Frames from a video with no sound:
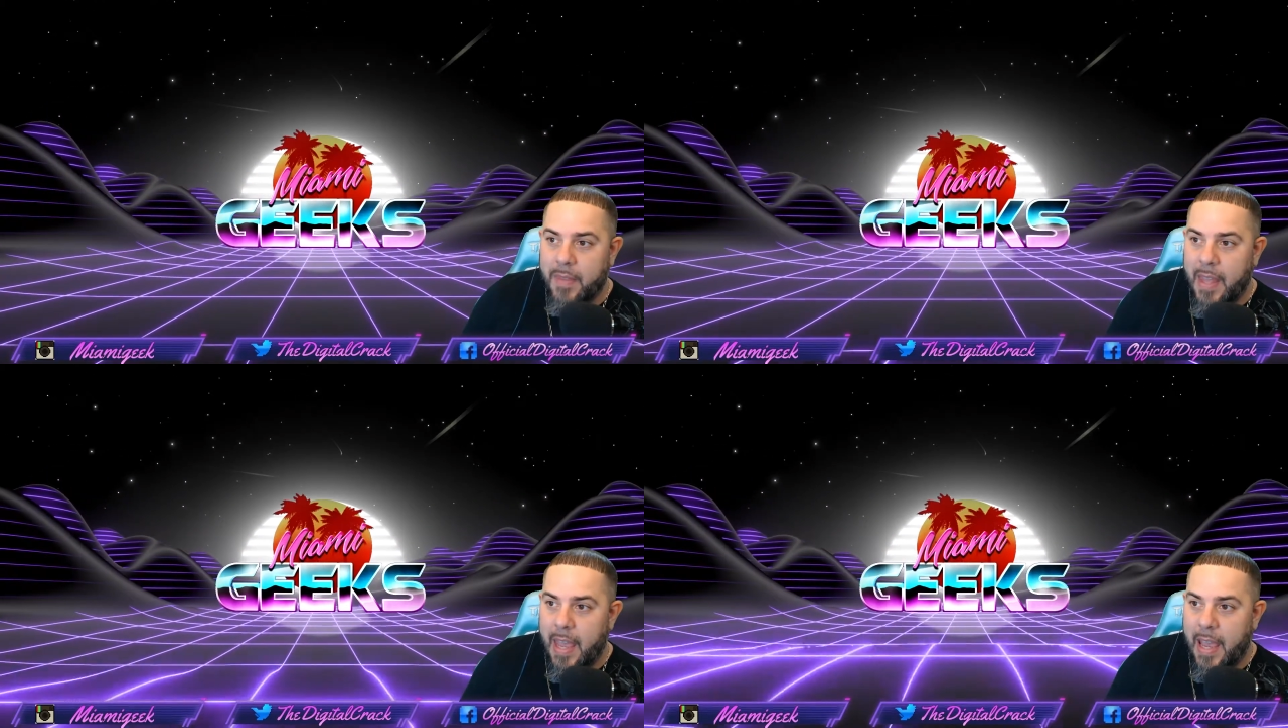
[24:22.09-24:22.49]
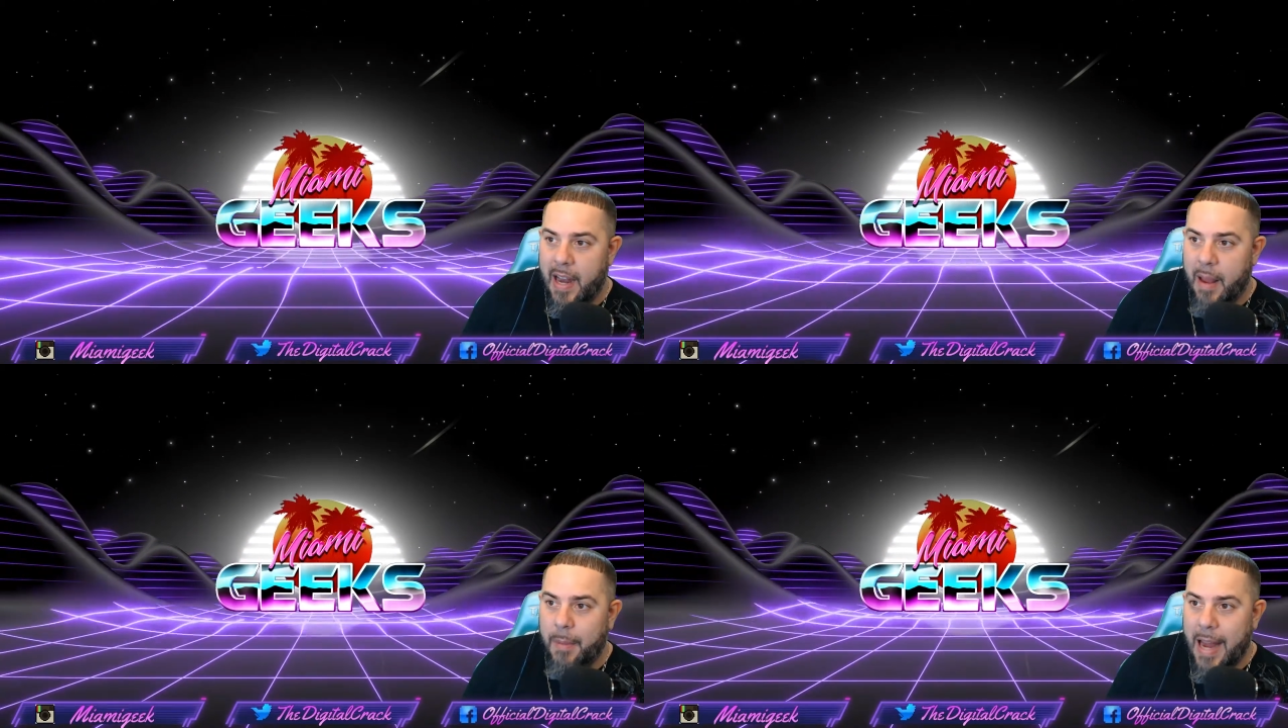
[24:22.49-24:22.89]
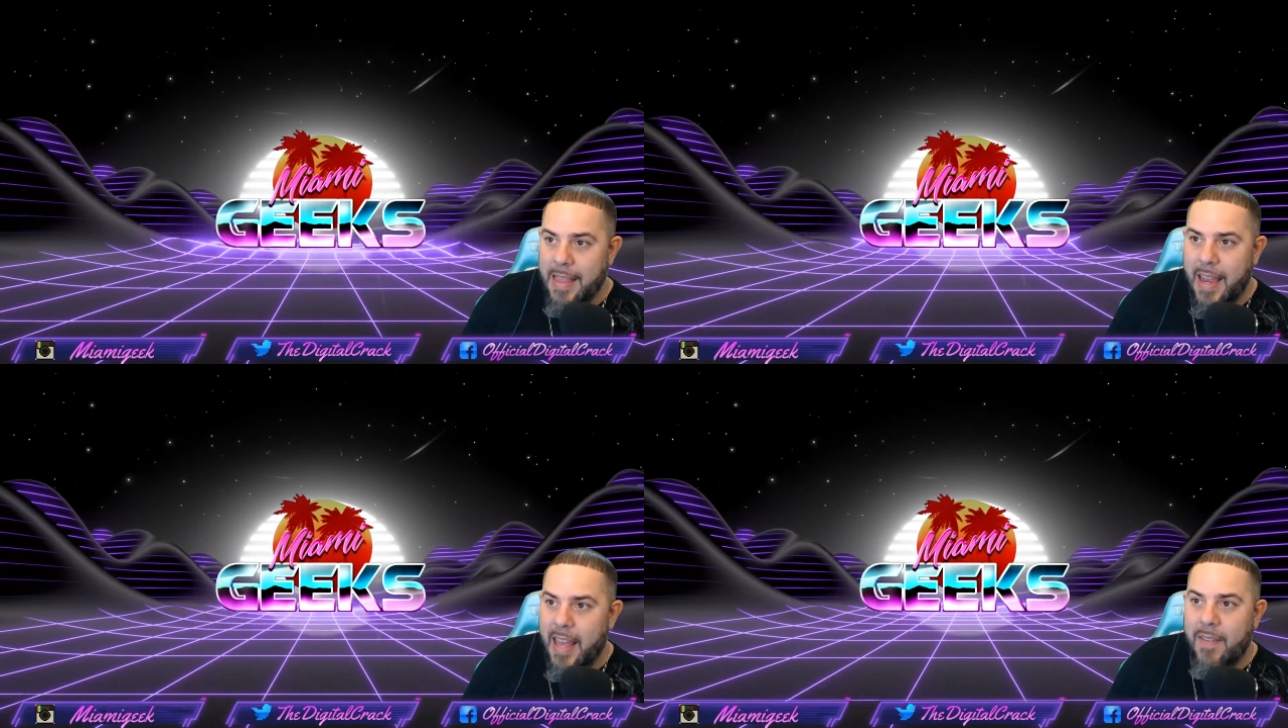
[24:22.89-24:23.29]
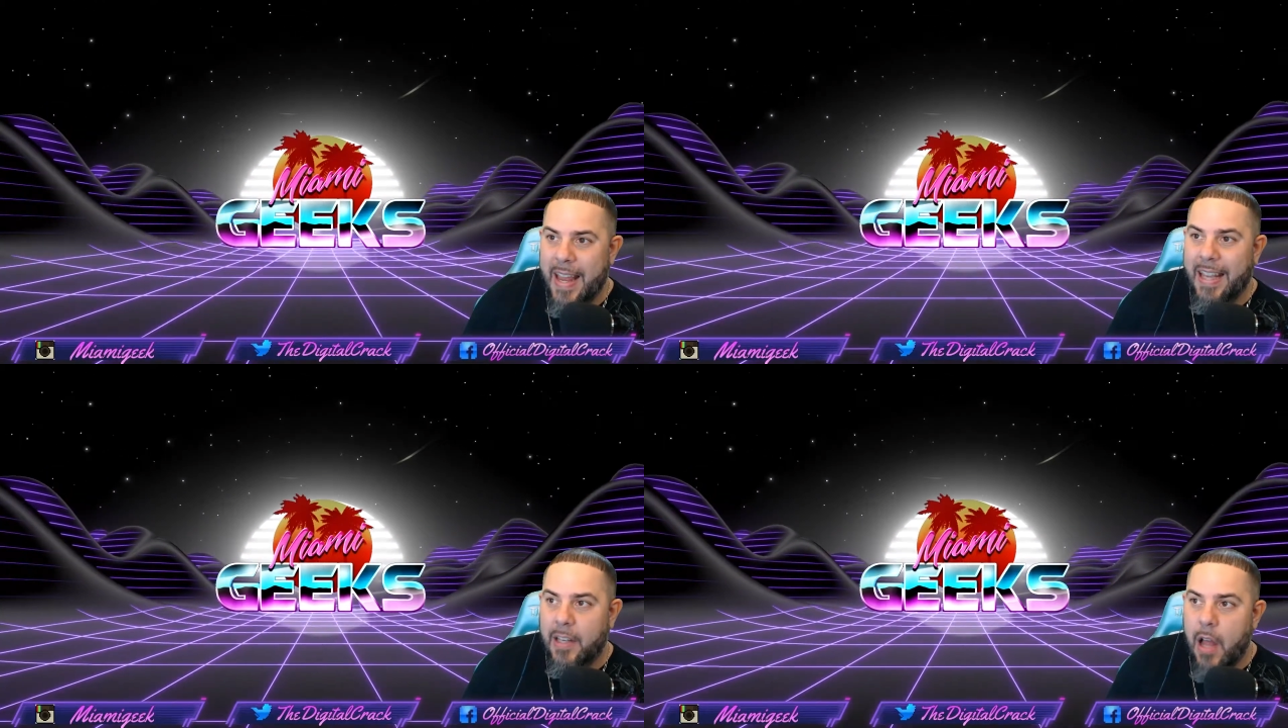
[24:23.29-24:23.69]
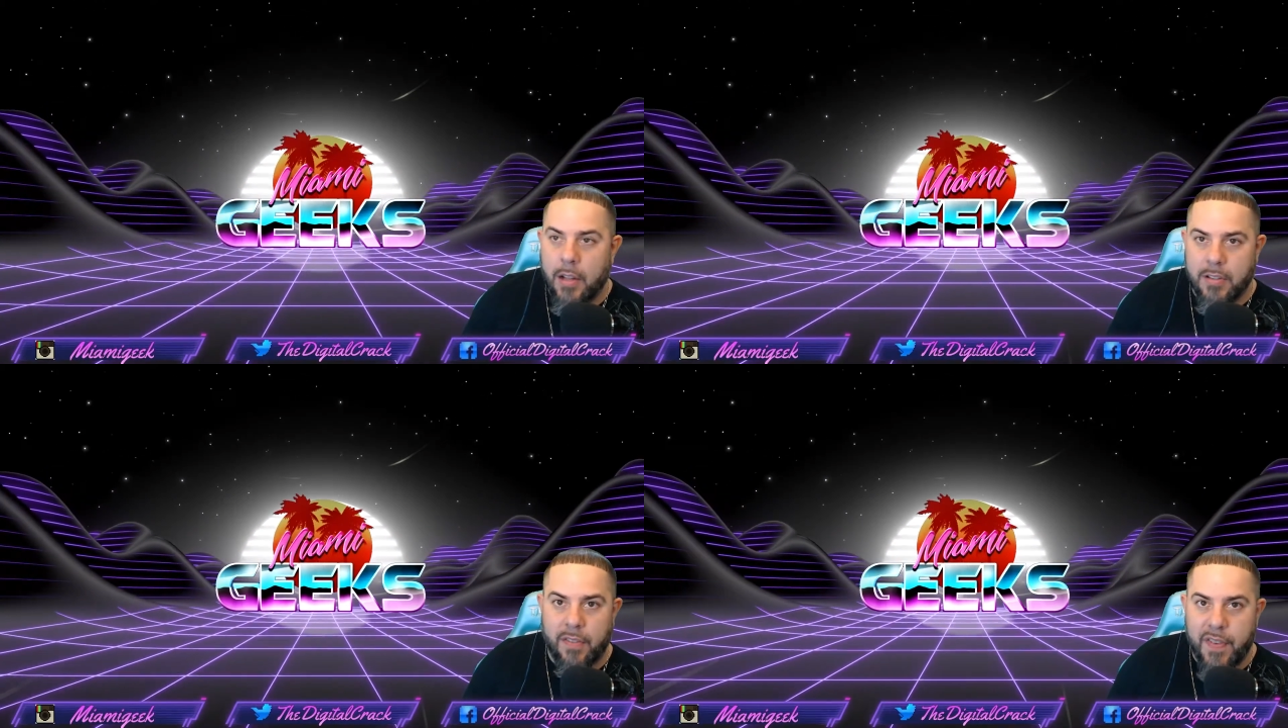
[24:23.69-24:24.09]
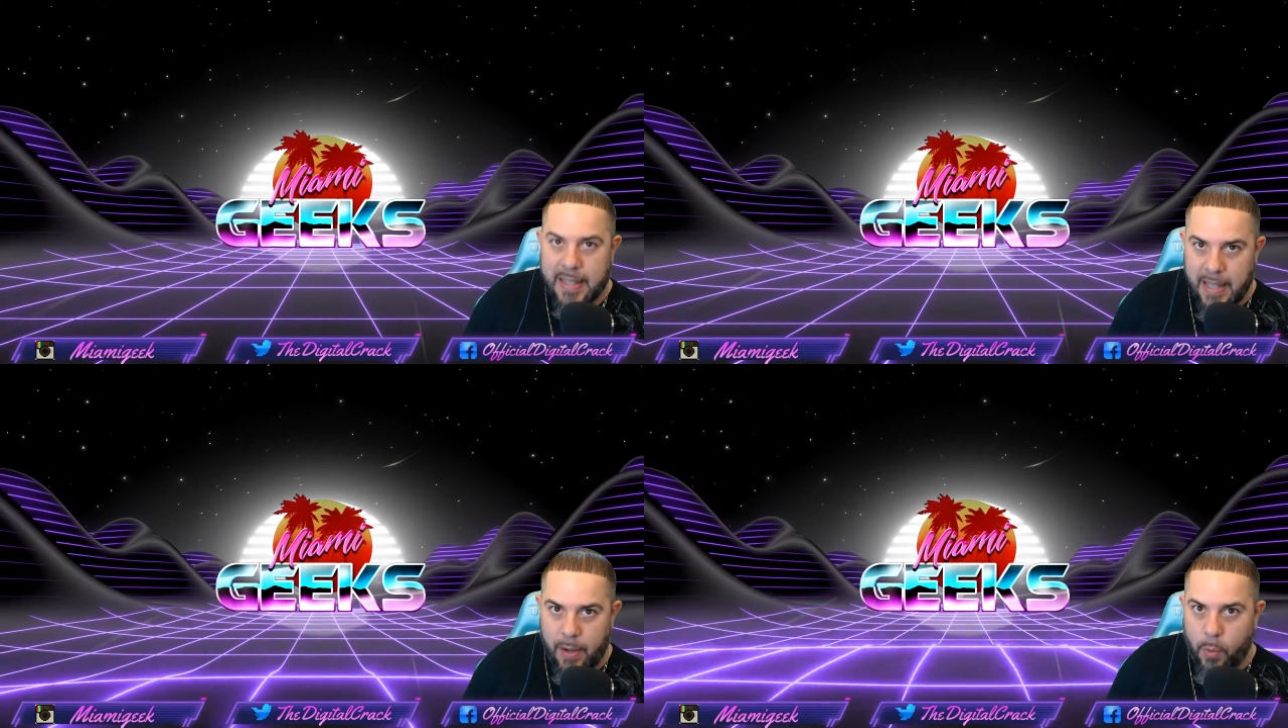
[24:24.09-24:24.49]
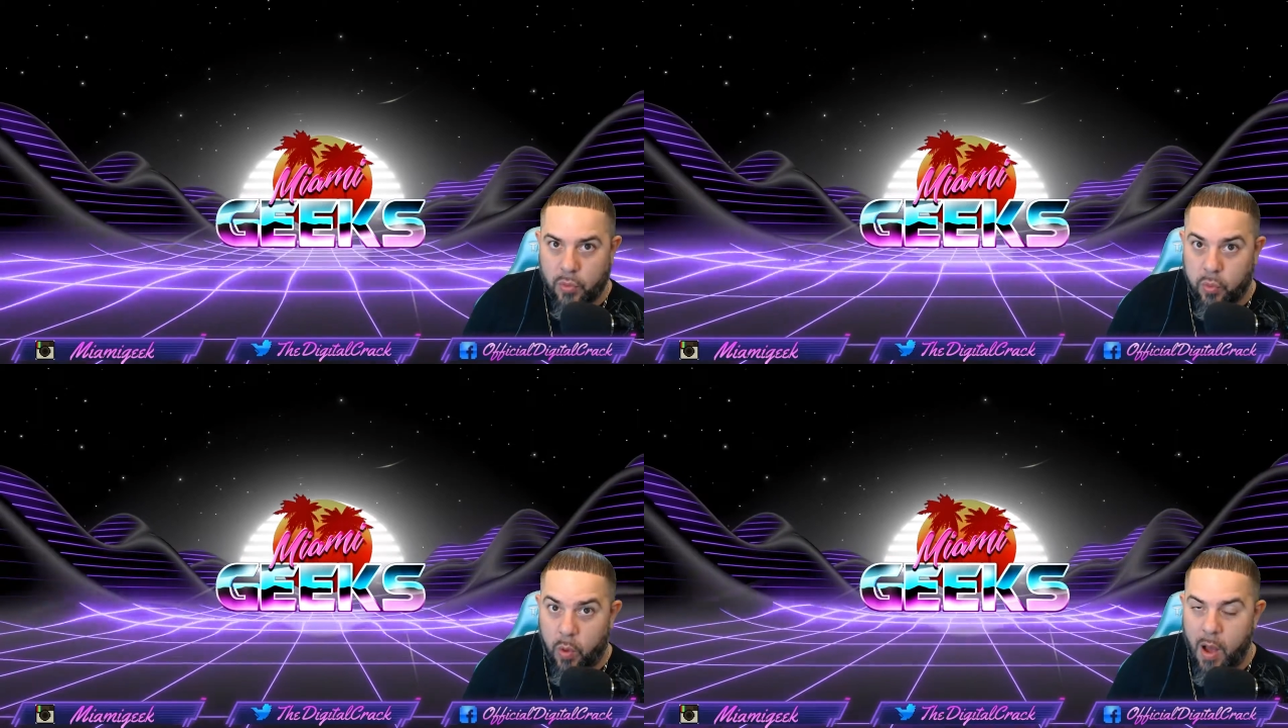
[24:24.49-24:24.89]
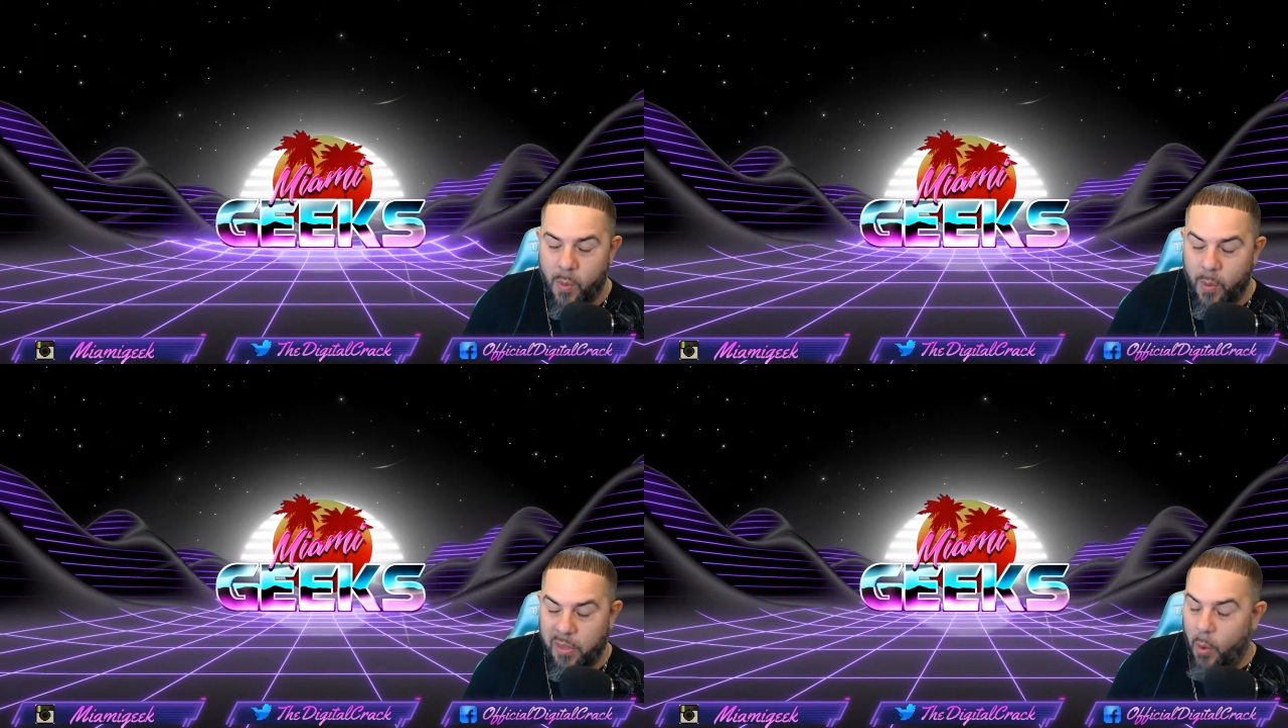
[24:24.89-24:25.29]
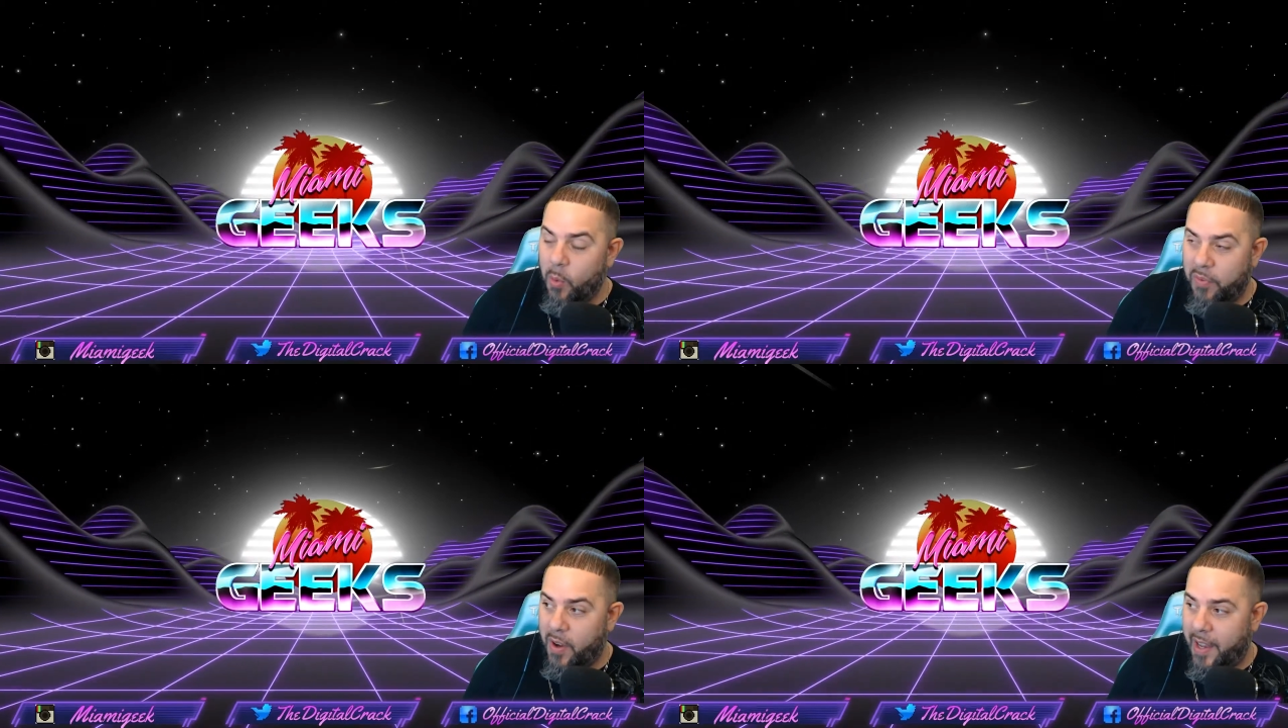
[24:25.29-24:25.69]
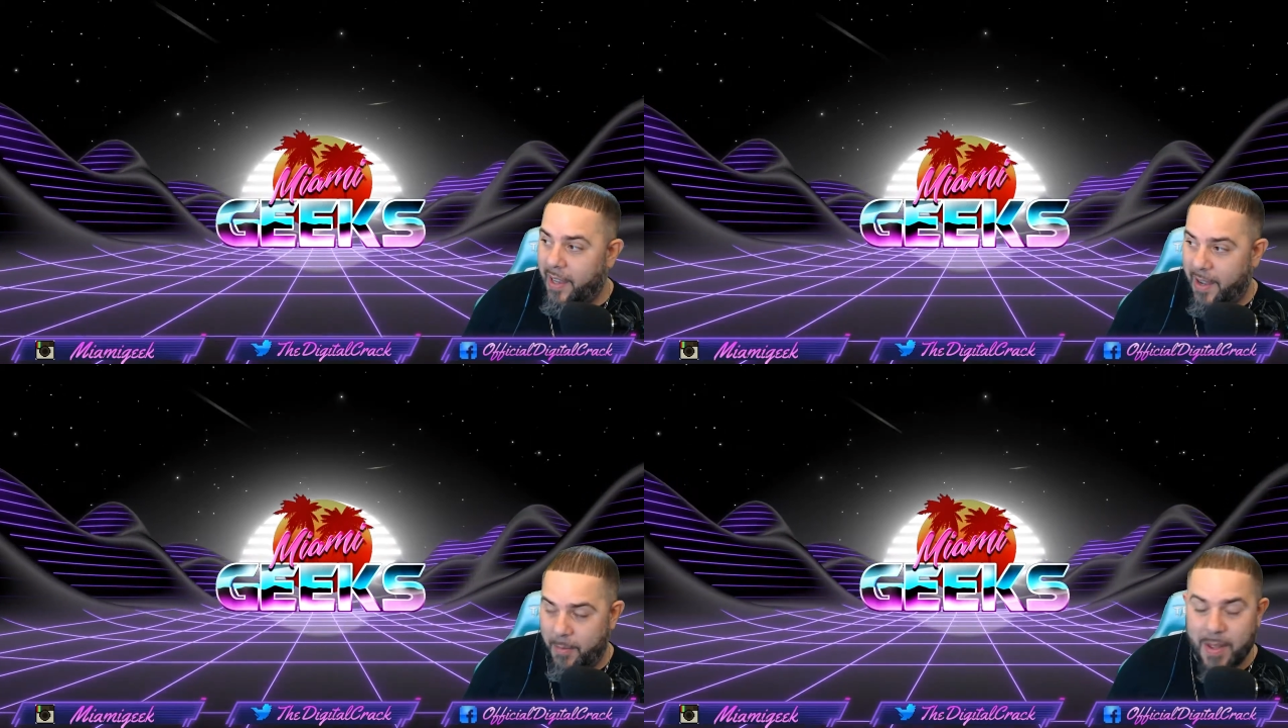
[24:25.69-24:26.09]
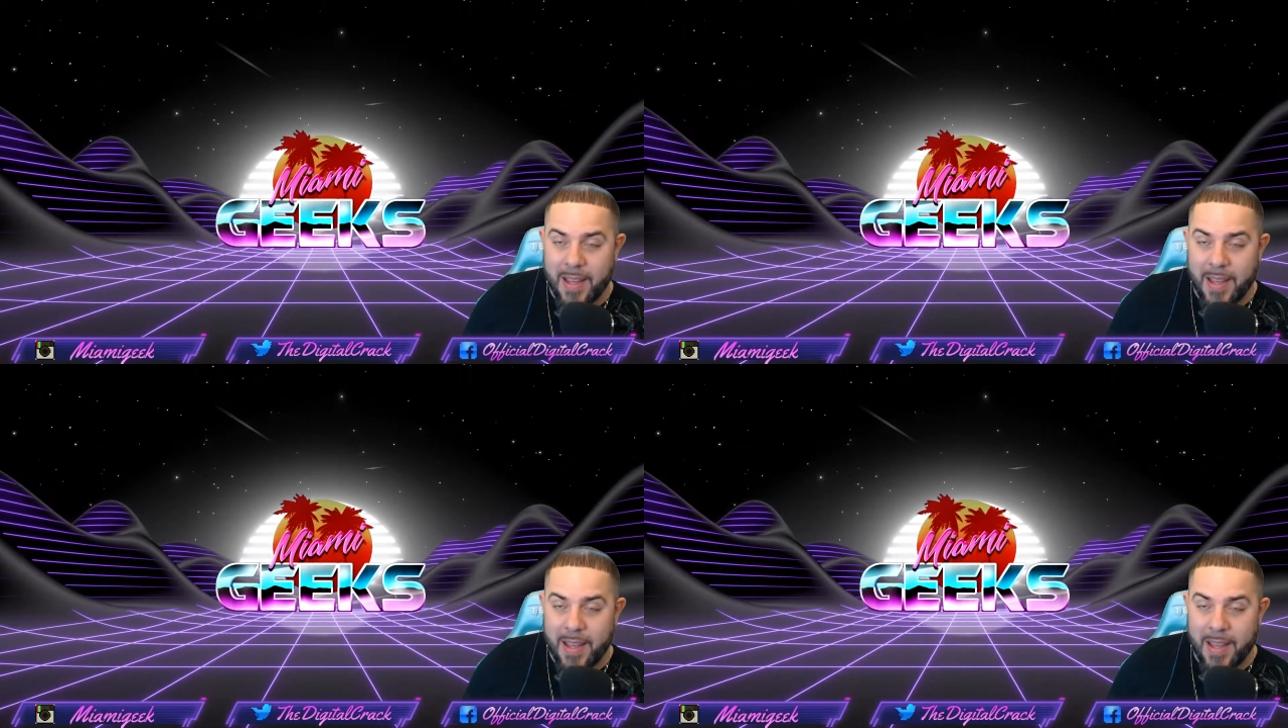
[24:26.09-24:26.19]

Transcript: And I'm glad that they even acknowledge the fact that what's wrong with the whole fucking game.